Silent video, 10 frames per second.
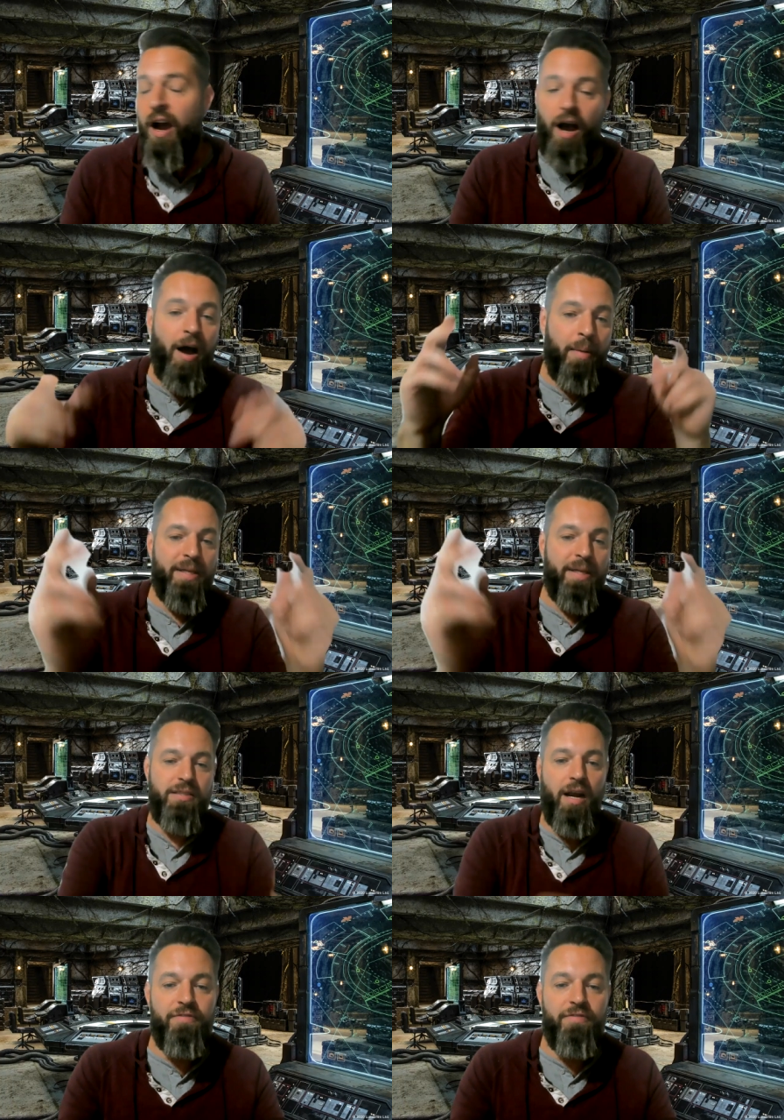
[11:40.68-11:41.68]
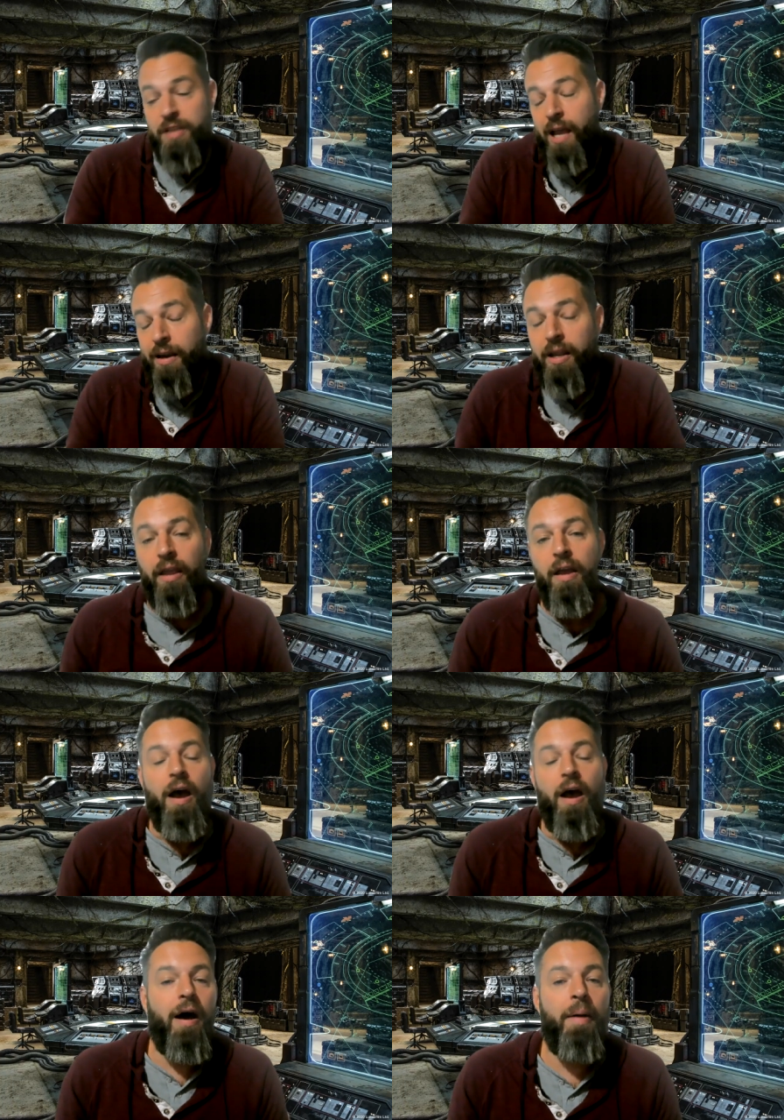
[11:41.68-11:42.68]
um, instead of Tiger King.
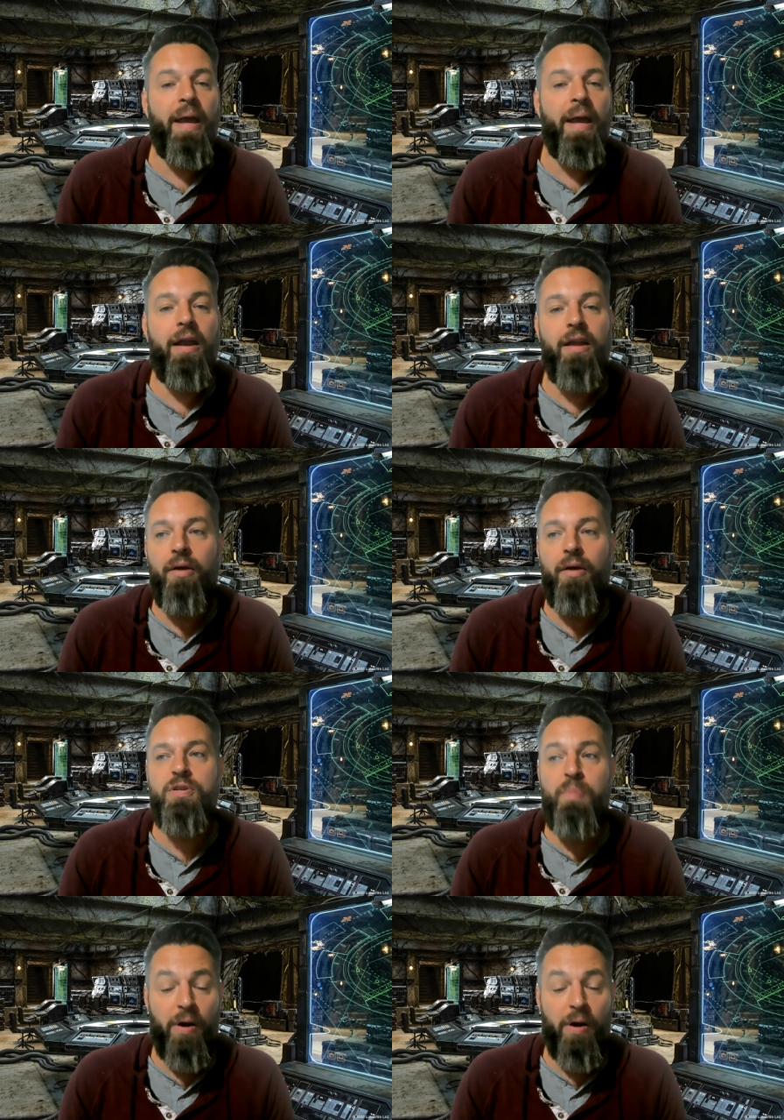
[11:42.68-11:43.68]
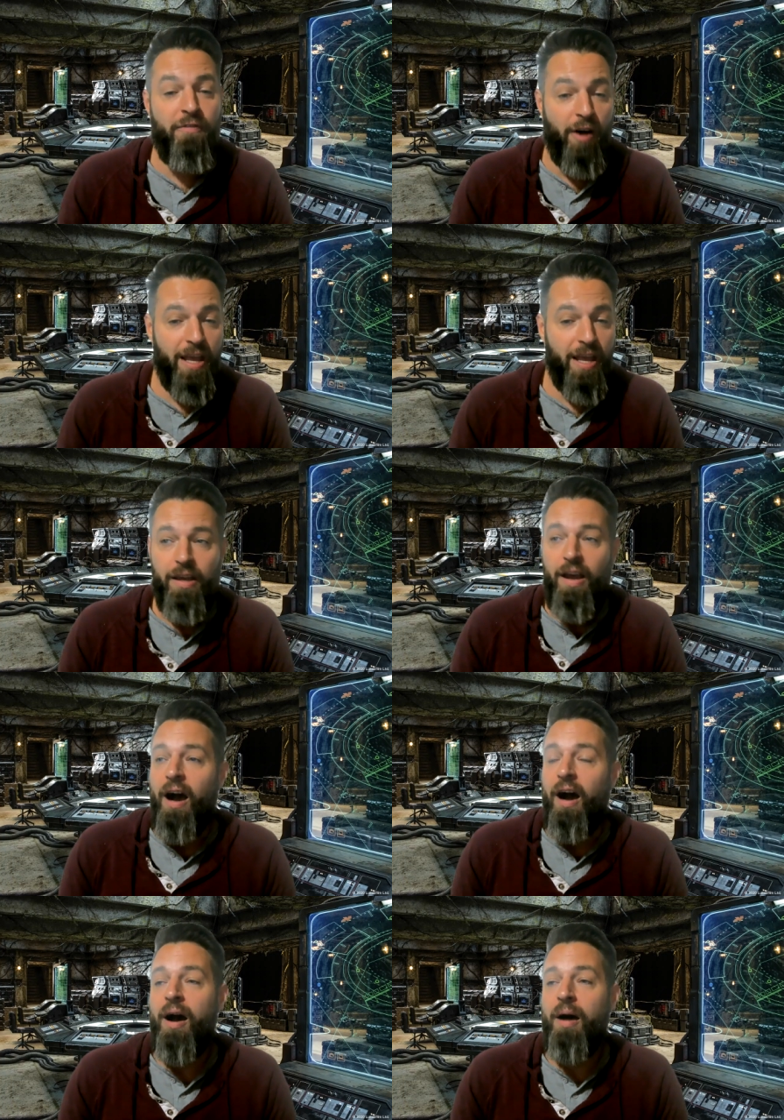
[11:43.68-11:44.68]
Um, and it was pretty funny.
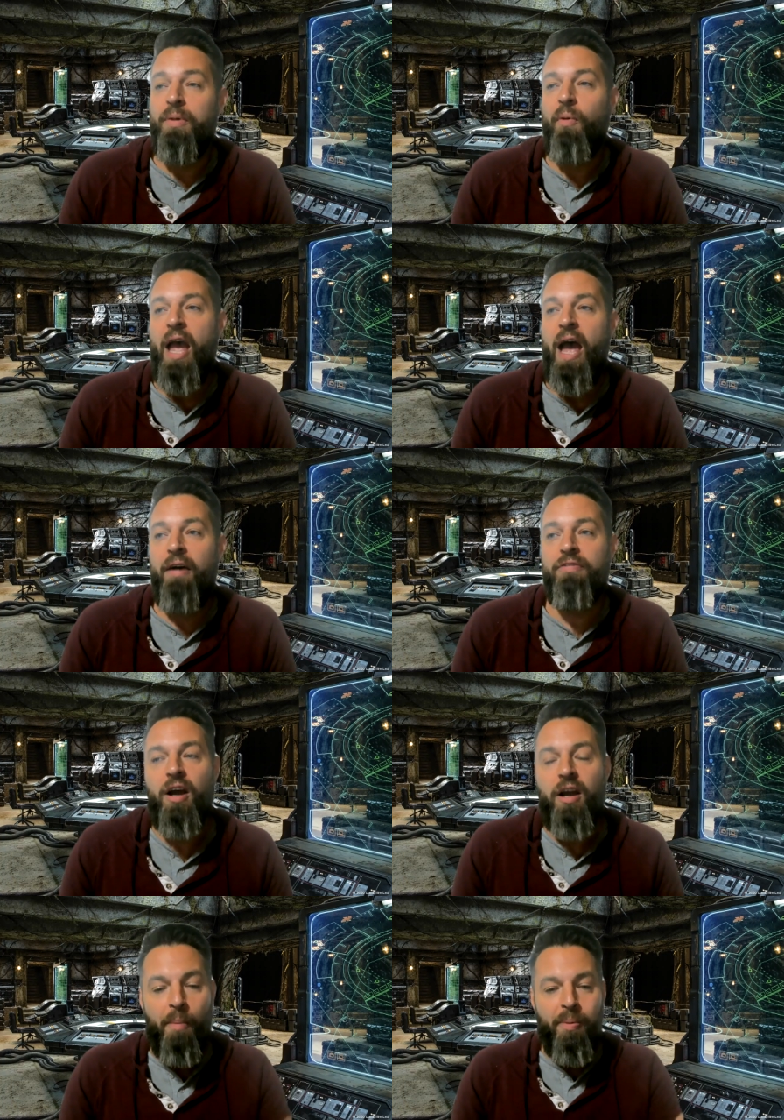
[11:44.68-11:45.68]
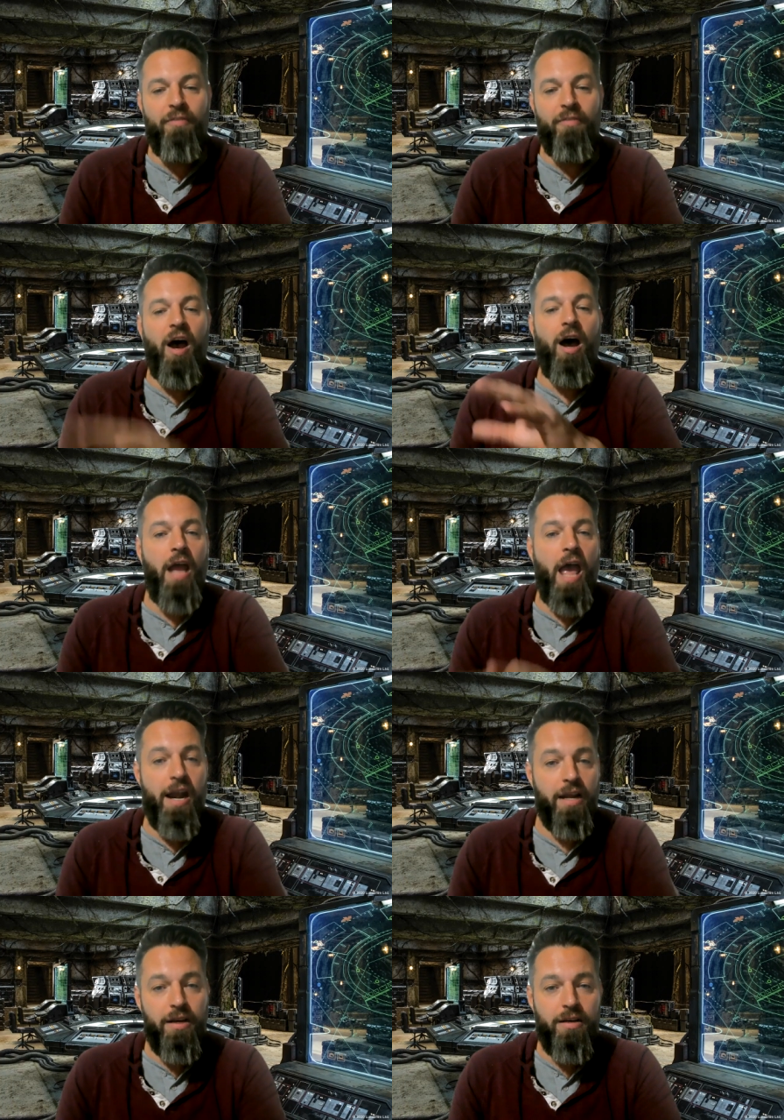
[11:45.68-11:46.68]
Um, we have a couple of the
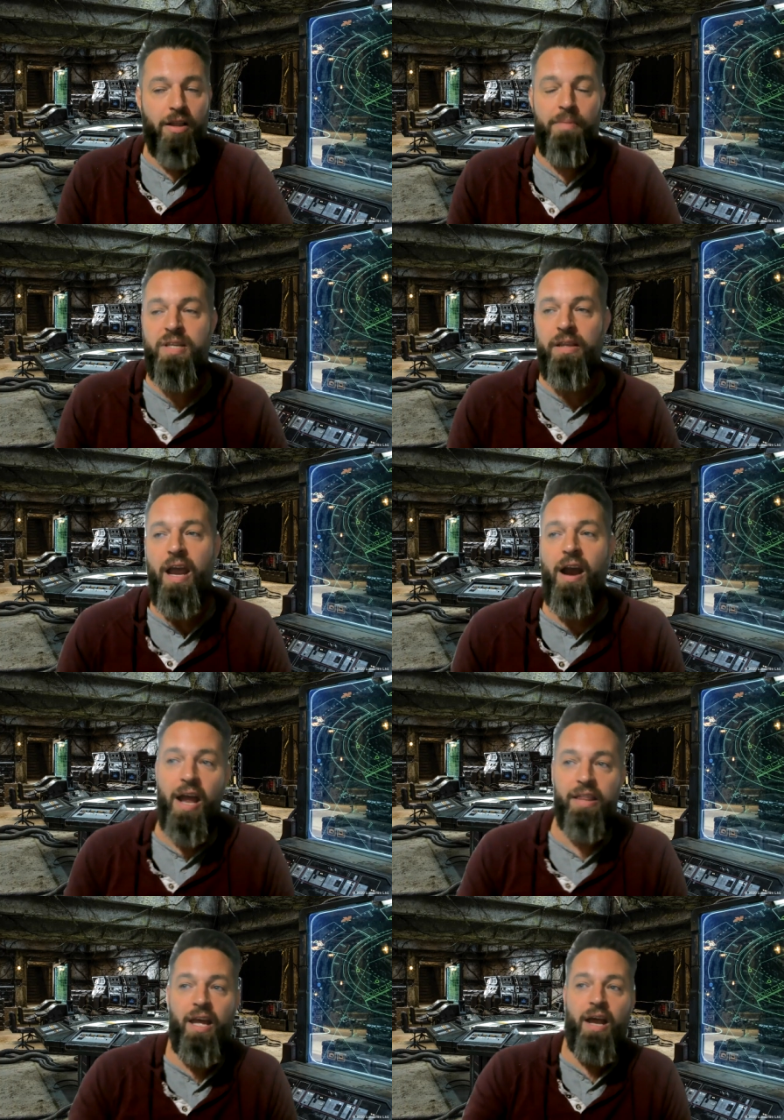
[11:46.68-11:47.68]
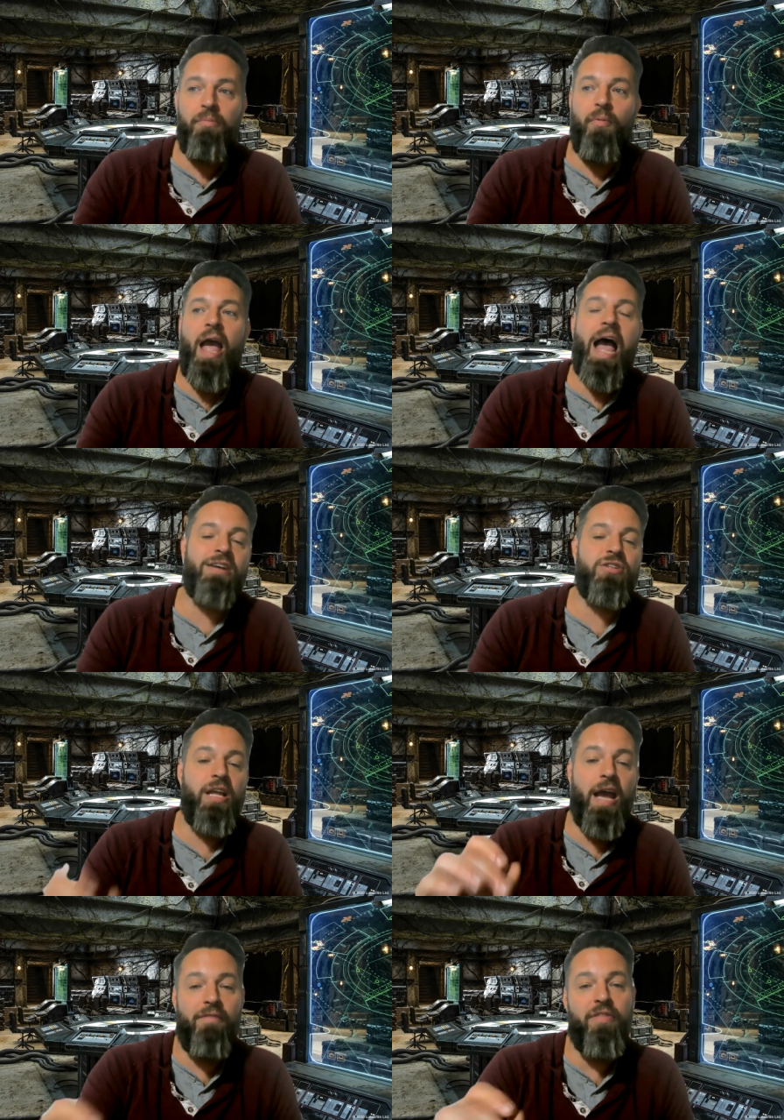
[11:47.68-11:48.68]
unedited clips in there. And then we actually
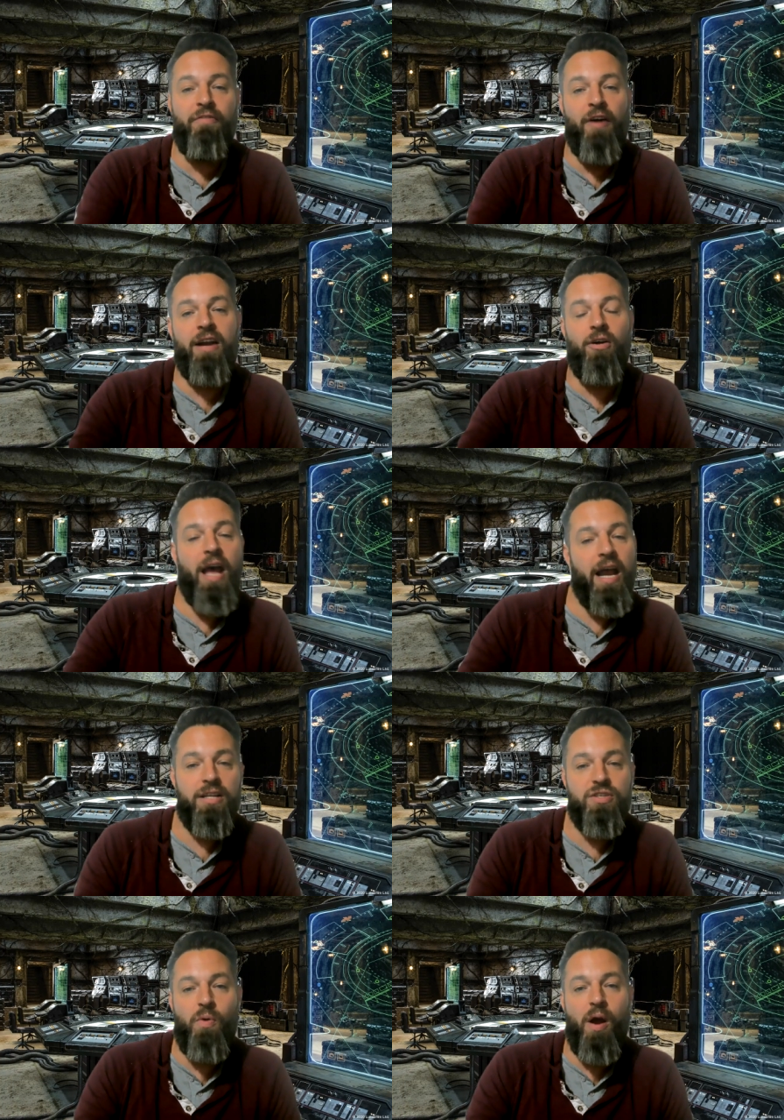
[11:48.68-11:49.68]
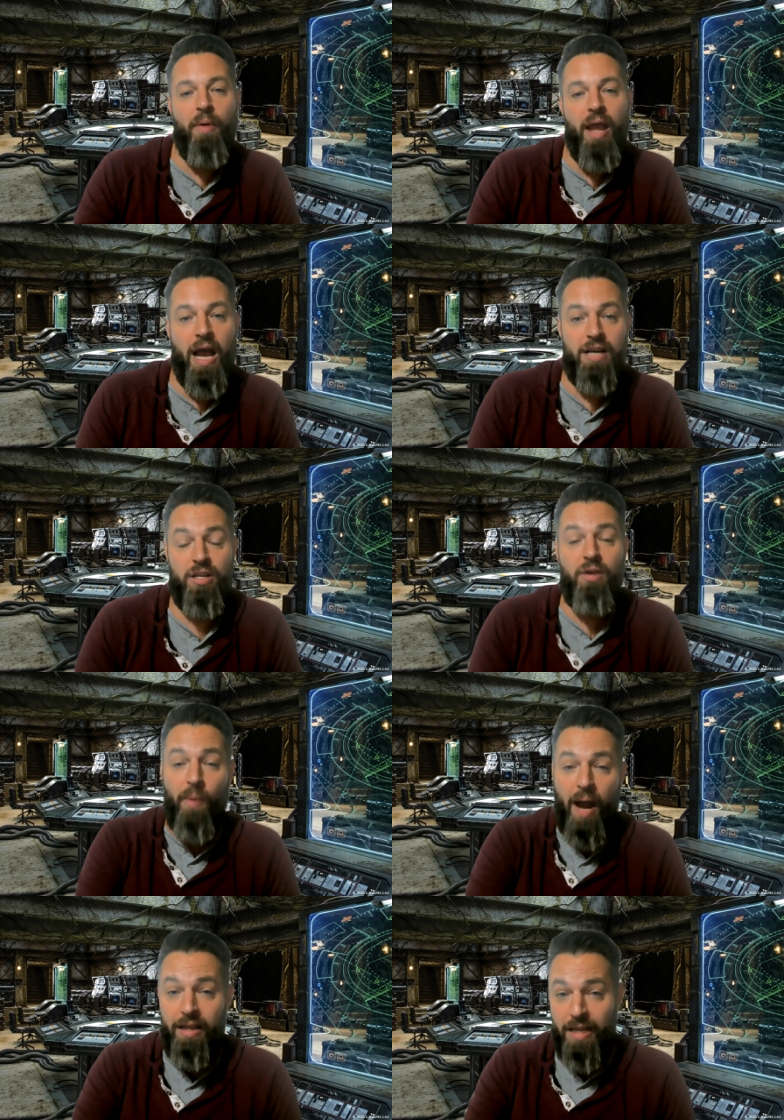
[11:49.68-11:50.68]
have the final edits where we actually
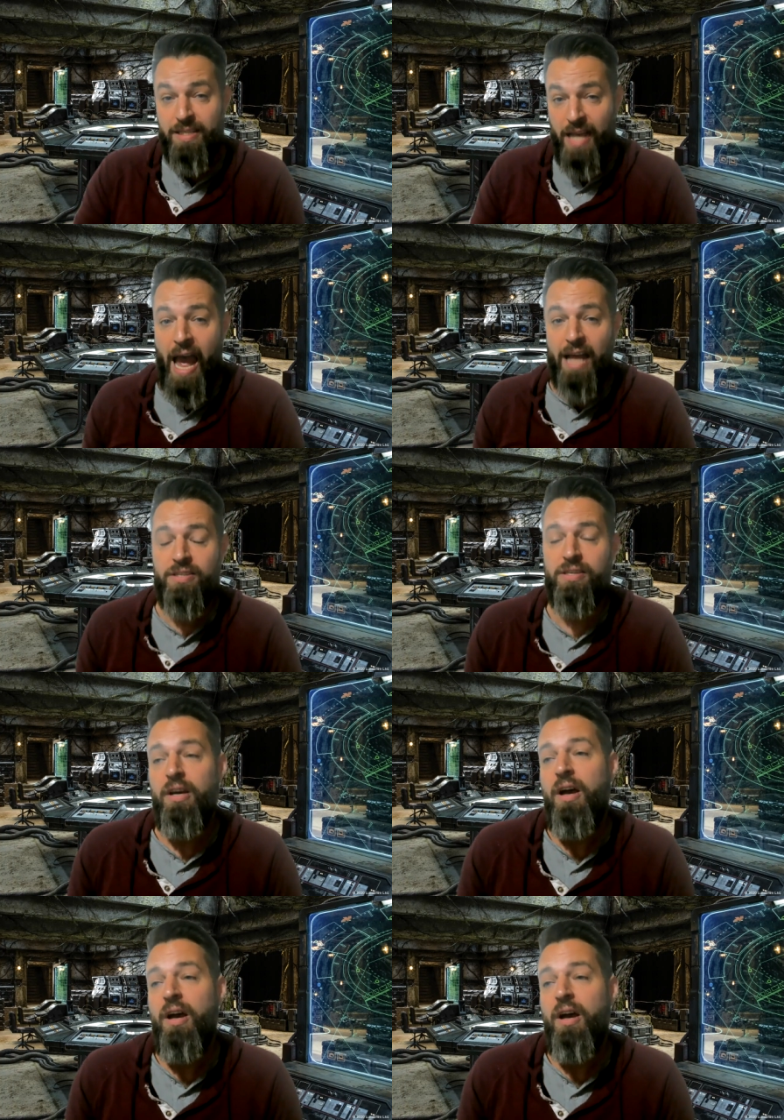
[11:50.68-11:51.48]
ran these ads